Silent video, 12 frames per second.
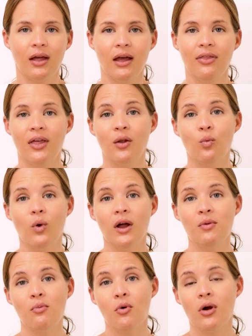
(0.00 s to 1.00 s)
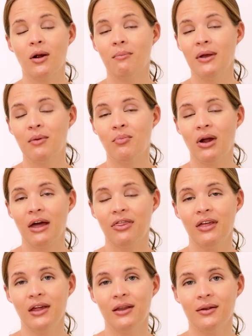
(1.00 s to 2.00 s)
And then one more big breath
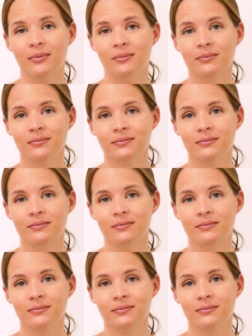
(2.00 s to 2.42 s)
in